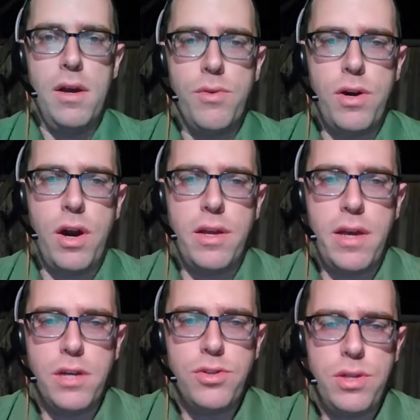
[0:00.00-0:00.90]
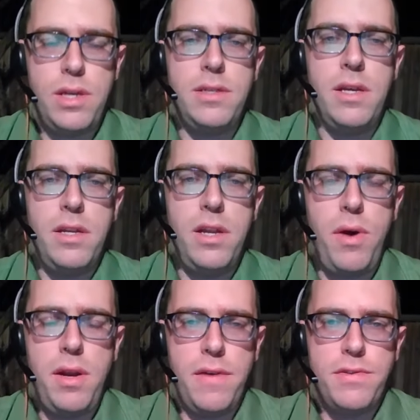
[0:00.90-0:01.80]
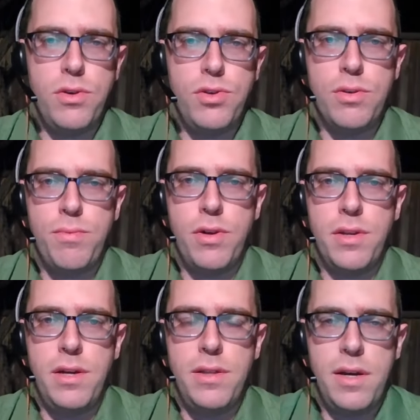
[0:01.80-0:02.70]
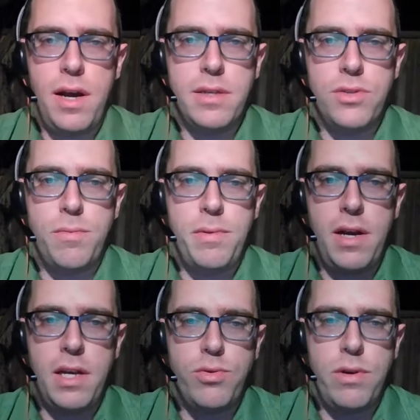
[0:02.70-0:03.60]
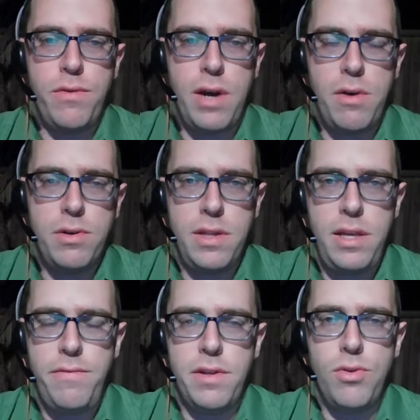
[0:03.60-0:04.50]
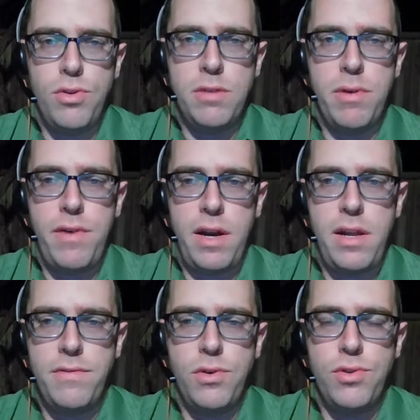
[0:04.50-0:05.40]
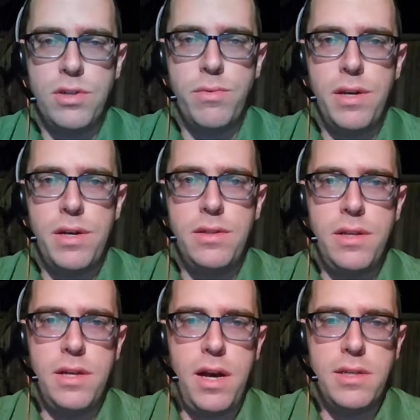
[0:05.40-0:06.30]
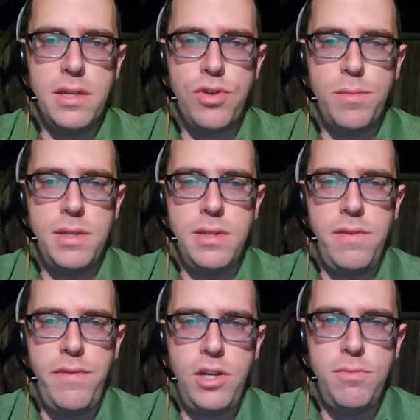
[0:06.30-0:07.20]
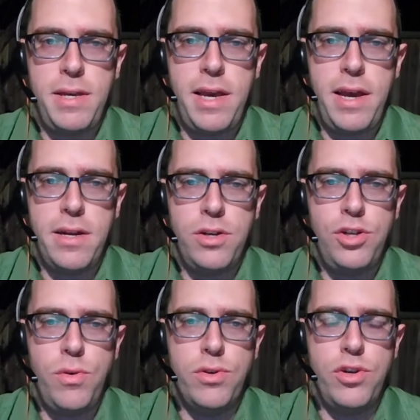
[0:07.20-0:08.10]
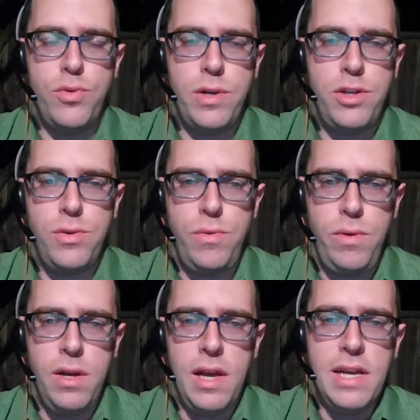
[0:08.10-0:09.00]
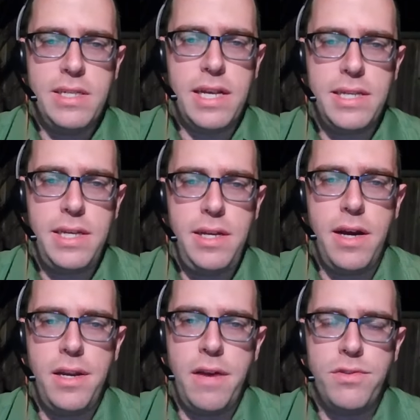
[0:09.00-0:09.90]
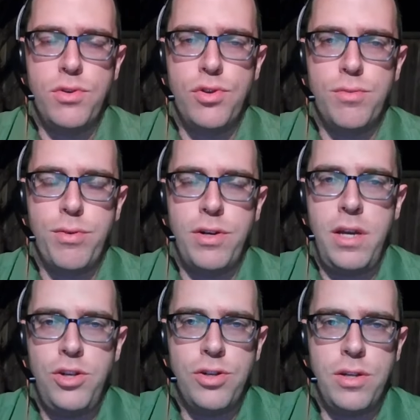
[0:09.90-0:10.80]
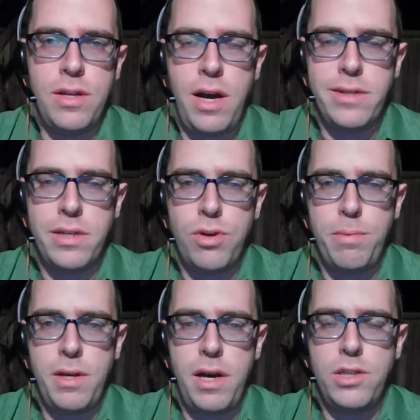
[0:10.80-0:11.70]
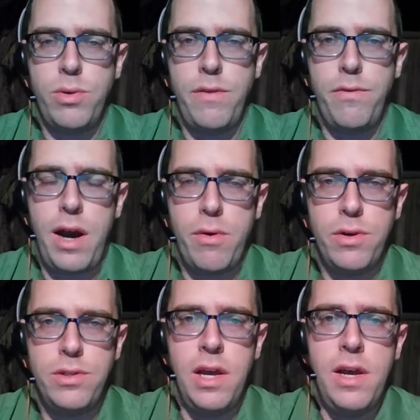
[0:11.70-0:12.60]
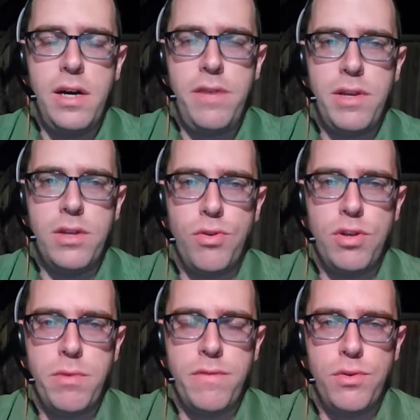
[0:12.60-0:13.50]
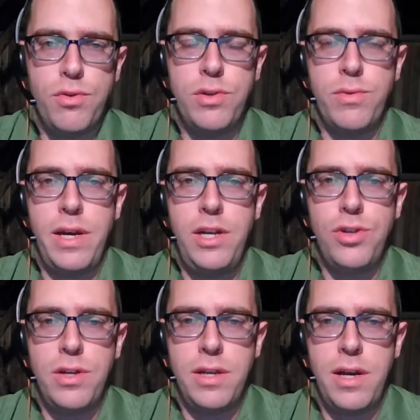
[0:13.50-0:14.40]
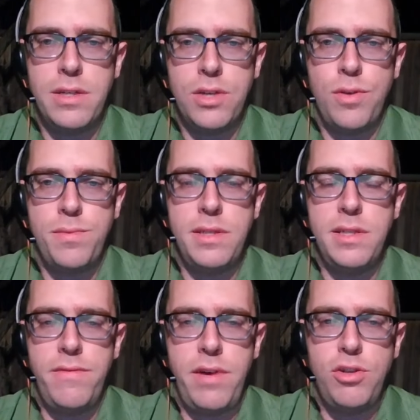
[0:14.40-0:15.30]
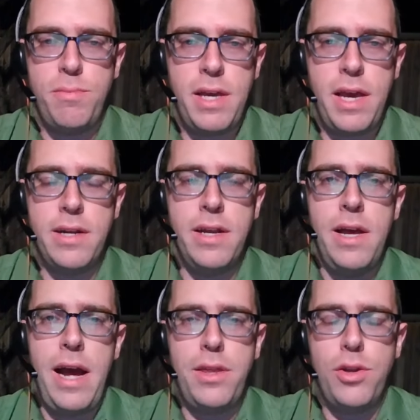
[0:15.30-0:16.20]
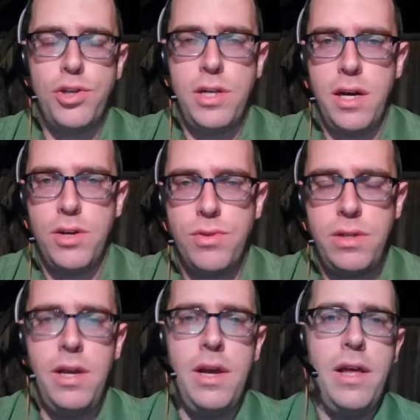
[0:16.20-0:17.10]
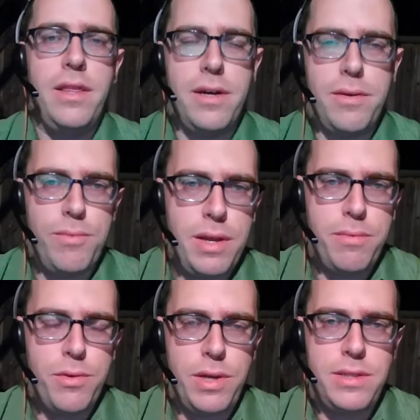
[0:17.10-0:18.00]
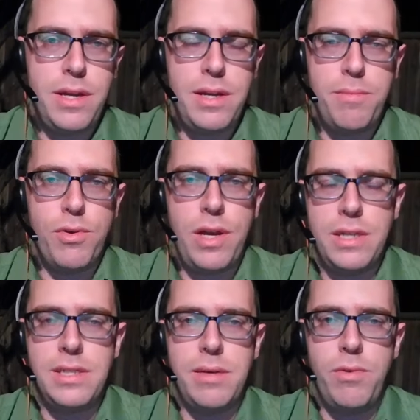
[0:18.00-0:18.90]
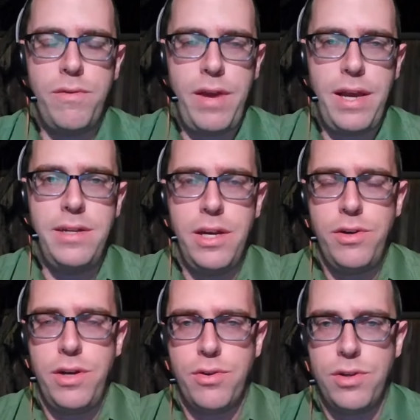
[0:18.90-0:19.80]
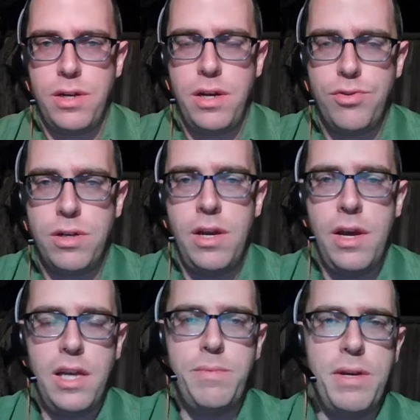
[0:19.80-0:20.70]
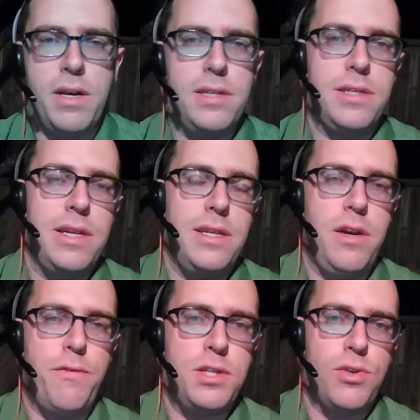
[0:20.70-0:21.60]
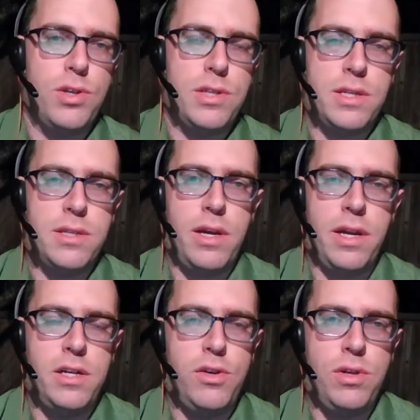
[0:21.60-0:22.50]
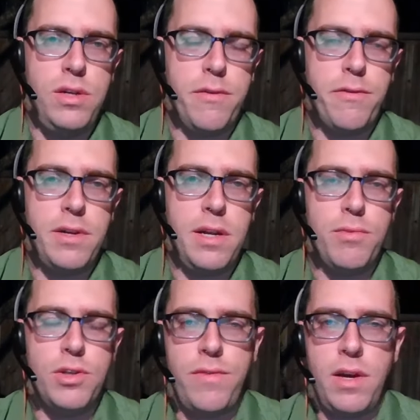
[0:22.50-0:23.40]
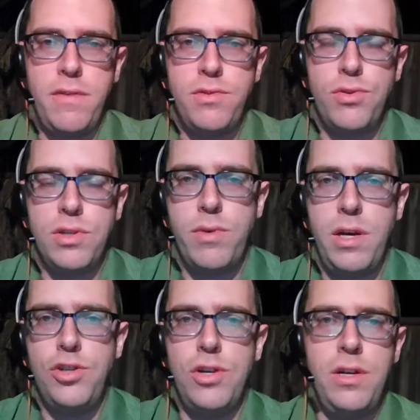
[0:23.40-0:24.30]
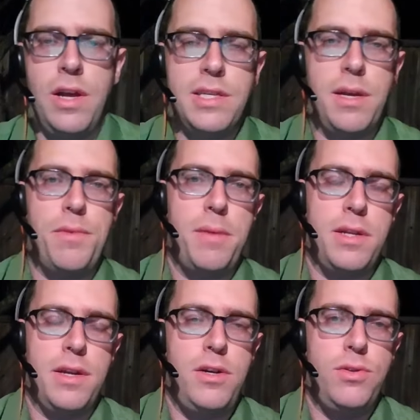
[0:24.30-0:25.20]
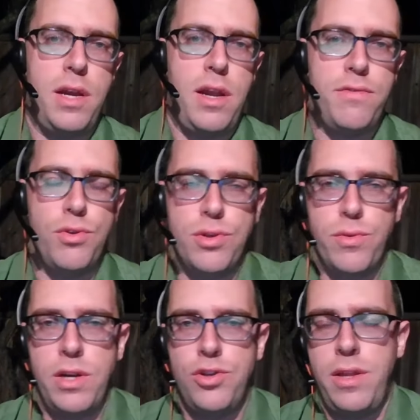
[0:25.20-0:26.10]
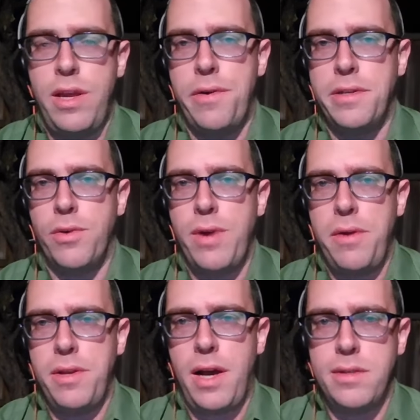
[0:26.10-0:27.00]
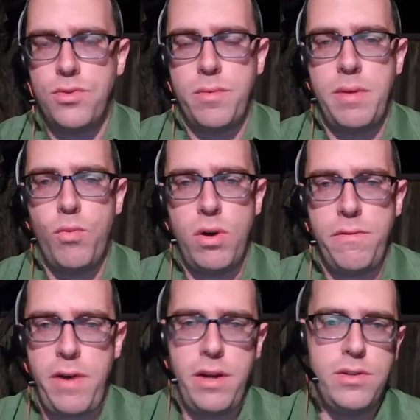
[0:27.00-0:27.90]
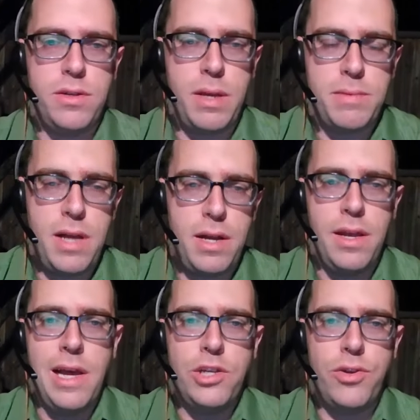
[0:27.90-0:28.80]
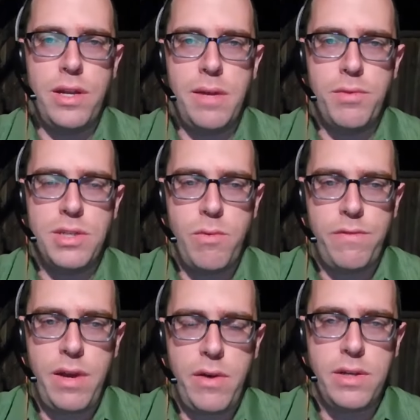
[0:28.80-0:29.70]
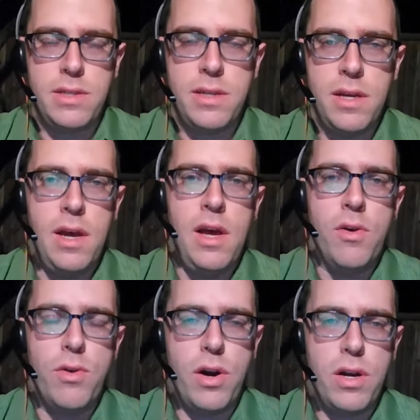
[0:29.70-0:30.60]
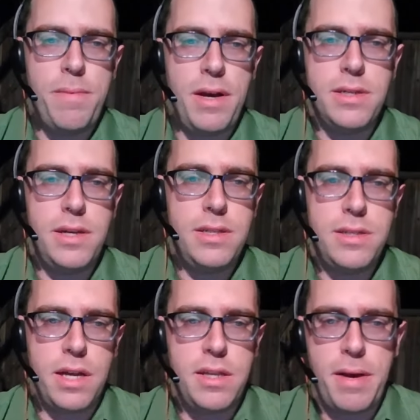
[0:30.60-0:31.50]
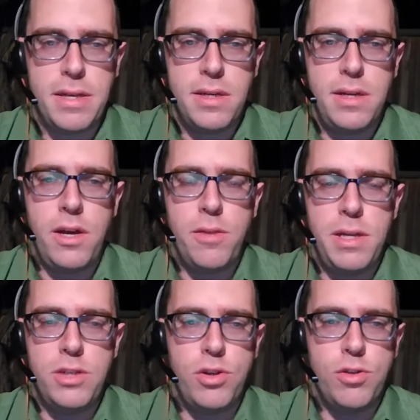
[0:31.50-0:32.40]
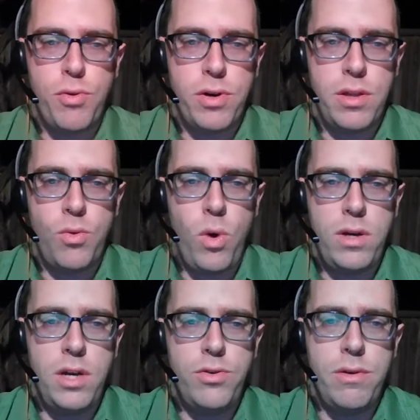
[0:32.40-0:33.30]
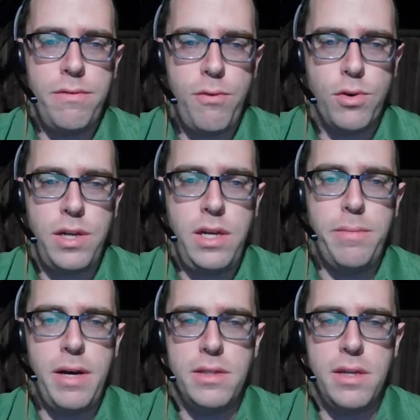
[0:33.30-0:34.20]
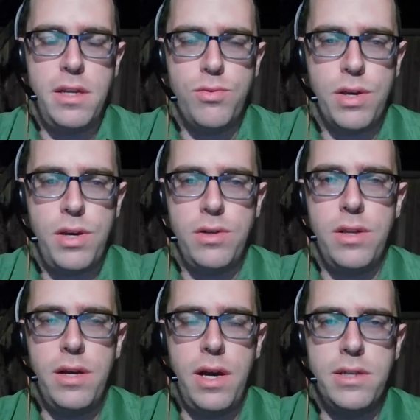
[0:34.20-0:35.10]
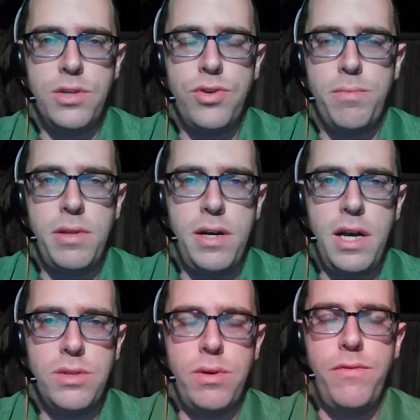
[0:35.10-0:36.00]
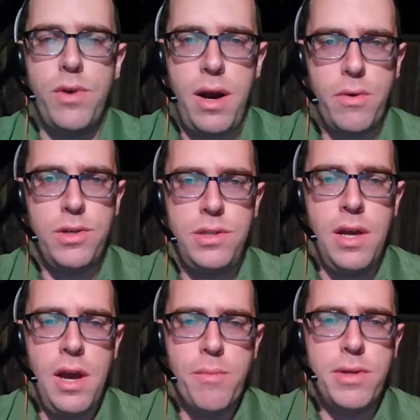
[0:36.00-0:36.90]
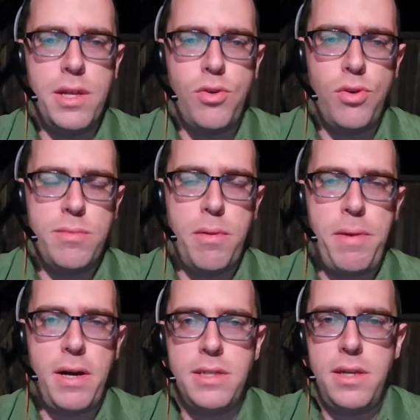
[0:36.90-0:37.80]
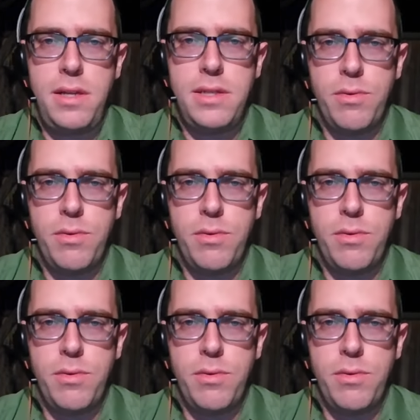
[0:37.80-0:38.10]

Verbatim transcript: Regarding casualties, no IDF soldiers reported killed in the Gaza Strip in the last 24 hours, leaving the total number of IDF soldiers that were killed in the Gaza Strip since the invasion began on 222. 16 IDF soldiers reported injured in the Gaza Strip in the last 24 hours, leaving the total number of soldiers that were injured in the Gaza Strip since the invasion began at 1,300. The, the, the reason that number is somewhat vague, nearly 1,300, is because different sources include different numbers of IDF soldiers that were injured, sometimes Sometimes it includes IDF soldiers who were injured in the areas around the Gaza Strip in mortar fire, sometimes not, so that number somewhat varies. Regarding the Palestinian side, the Palestinian Health Ministry is reporting that 114 Palestinians were killed in the Gaza Strip in the last 24 hours, bringing the total number of Palestinians that were